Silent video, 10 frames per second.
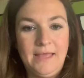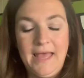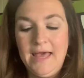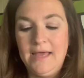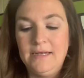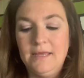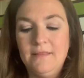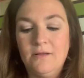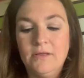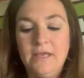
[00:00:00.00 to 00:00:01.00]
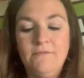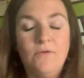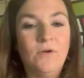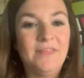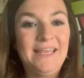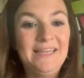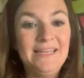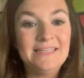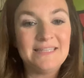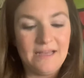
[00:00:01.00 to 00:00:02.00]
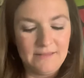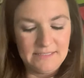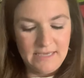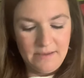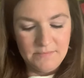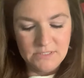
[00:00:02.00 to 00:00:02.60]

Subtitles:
Ed, and they're looking for the ending sound the same.